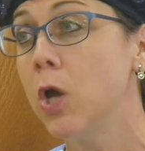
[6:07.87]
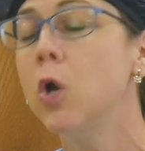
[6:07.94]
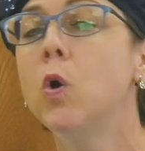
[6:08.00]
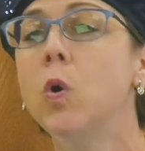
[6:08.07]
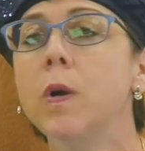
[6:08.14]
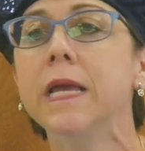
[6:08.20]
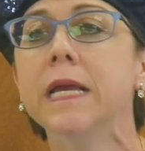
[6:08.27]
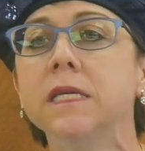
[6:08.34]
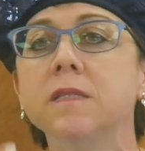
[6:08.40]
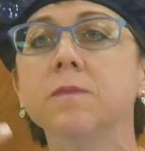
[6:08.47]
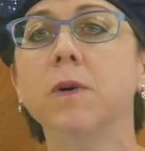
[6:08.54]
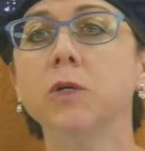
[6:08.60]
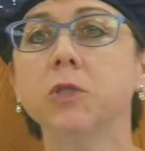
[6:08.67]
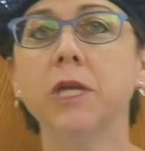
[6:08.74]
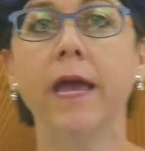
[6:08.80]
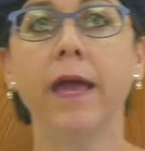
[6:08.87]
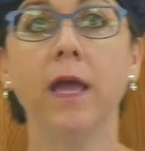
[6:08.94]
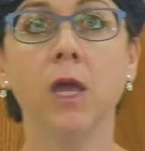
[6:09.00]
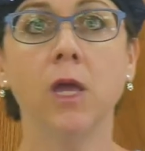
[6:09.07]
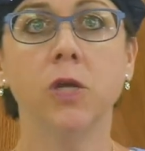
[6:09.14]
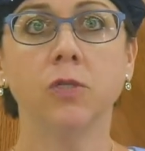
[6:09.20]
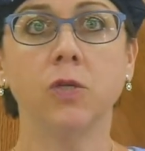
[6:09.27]
Who is Moshe?
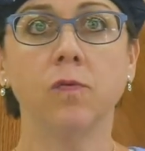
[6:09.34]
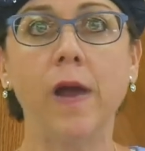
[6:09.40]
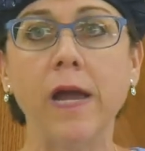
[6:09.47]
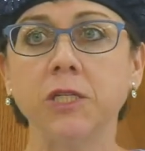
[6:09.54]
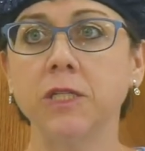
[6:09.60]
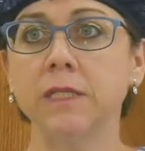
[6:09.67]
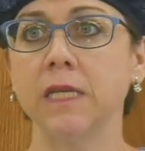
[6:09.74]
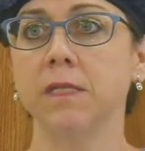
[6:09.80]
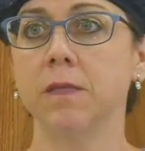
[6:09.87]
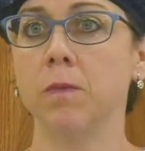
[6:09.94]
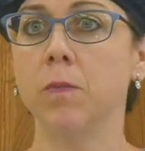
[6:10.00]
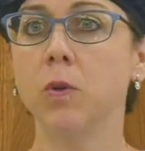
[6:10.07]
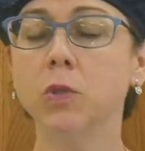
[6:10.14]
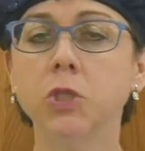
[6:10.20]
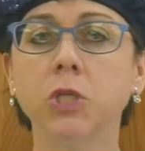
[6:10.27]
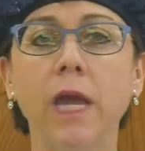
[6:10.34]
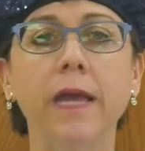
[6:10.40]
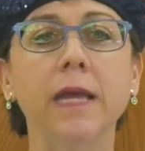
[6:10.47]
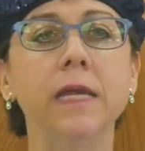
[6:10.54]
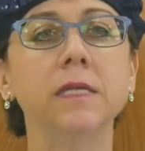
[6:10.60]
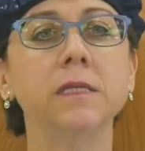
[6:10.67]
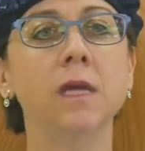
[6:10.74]
So Rashi says, Moshe
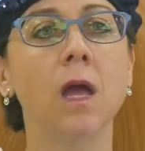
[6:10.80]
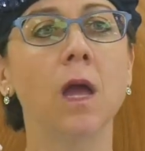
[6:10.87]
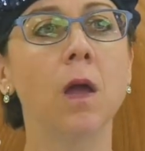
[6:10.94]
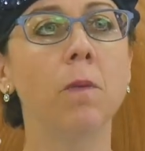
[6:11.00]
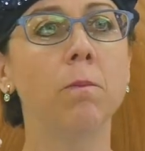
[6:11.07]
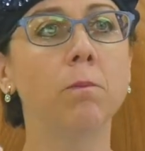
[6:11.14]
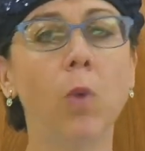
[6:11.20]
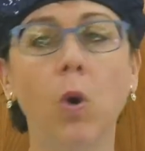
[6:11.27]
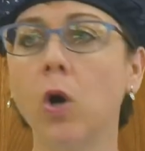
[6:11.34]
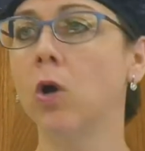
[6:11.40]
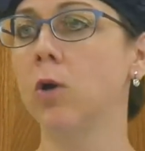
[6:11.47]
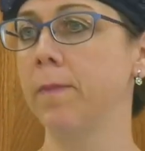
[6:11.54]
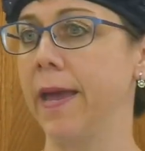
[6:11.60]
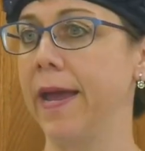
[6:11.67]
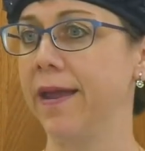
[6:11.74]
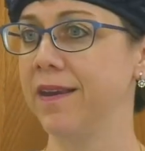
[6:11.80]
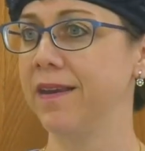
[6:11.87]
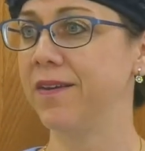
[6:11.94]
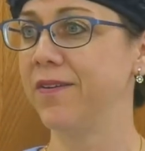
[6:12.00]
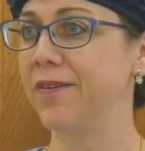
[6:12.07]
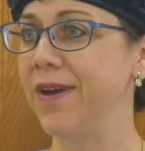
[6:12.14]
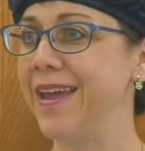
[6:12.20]
is moral man,
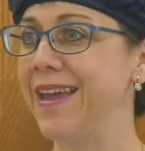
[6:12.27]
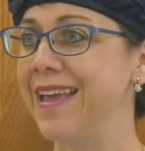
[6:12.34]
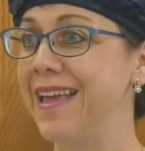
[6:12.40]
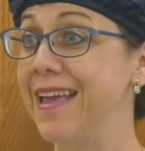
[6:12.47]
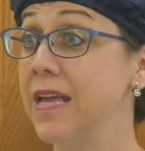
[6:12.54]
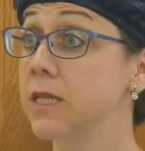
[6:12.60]
right?